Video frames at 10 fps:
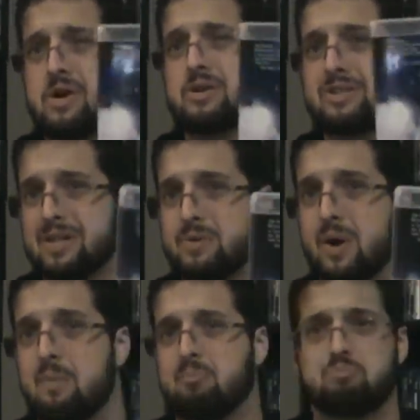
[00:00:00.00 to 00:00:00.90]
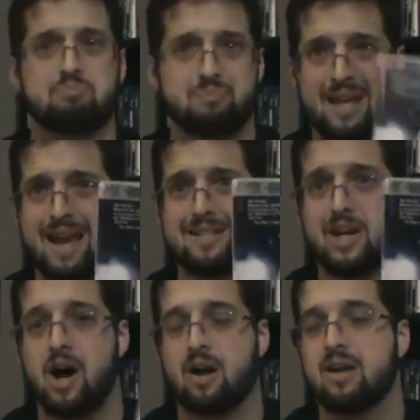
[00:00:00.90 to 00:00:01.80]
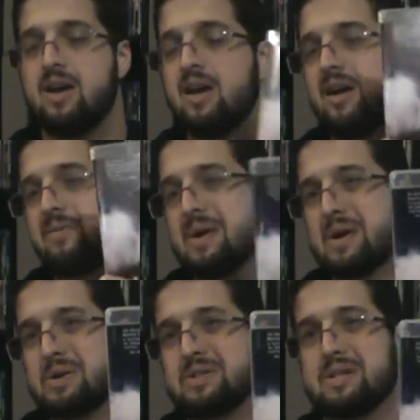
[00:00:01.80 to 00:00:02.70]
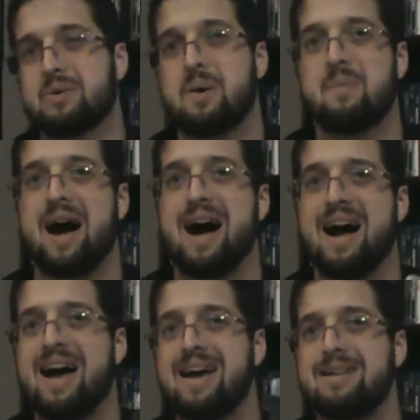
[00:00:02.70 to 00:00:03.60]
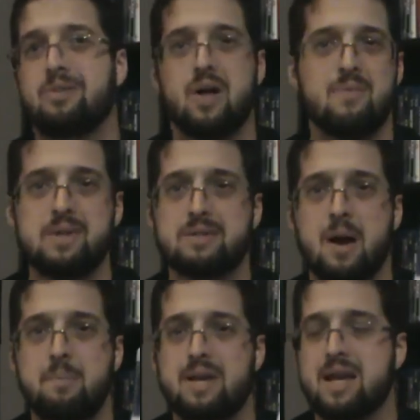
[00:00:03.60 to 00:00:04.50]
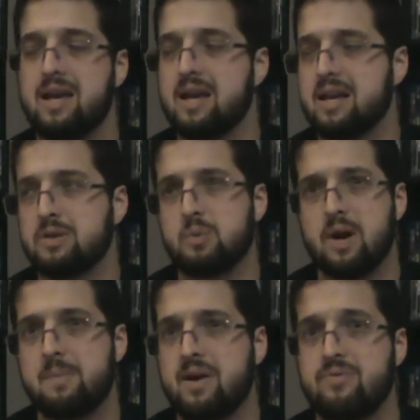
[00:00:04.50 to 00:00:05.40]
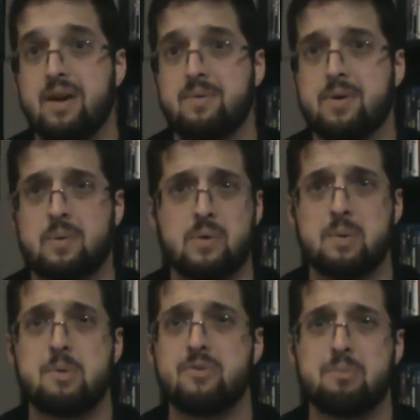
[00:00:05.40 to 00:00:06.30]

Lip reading: Syndrome. Can't talk. Vinegar Syndrome. I love this company. It is one of my favorite horror movie